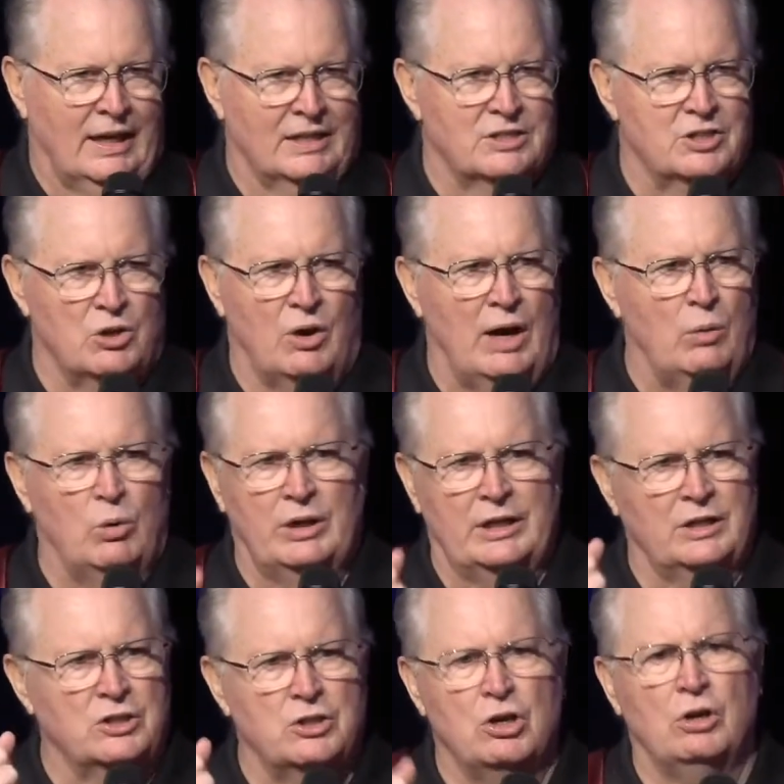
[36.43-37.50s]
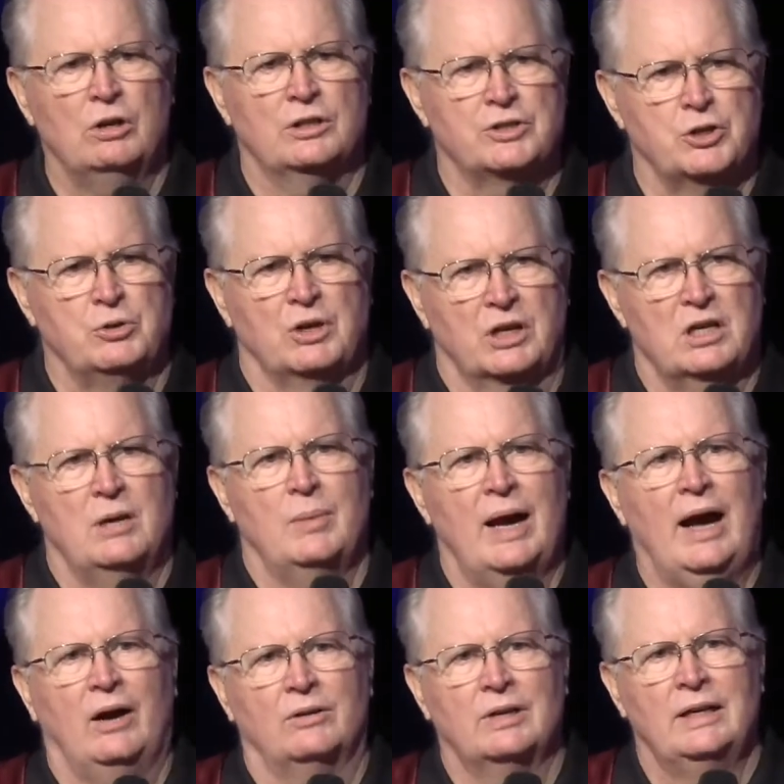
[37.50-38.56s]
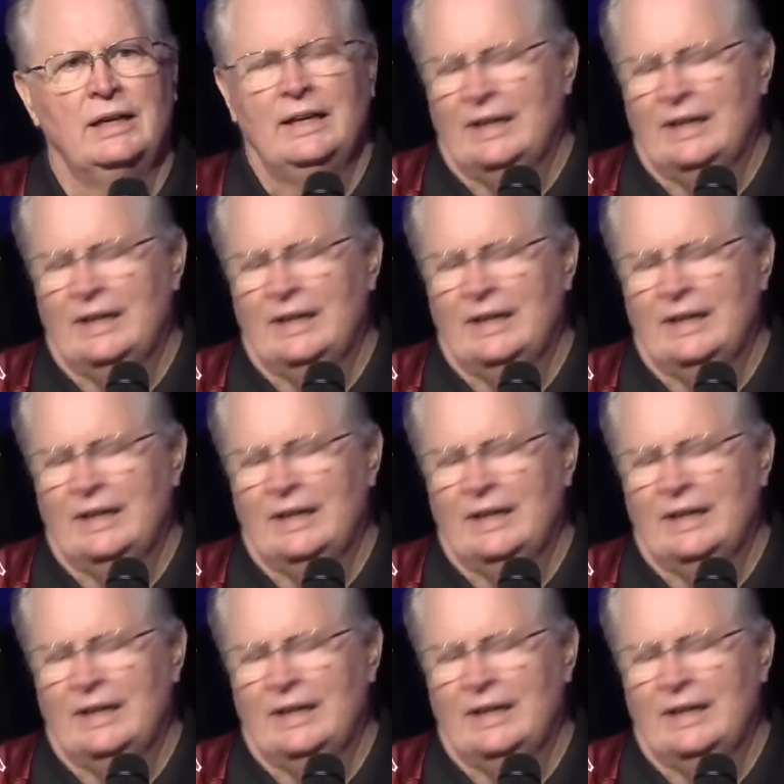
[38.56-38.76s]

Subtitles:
And so I want to encourage you to come out.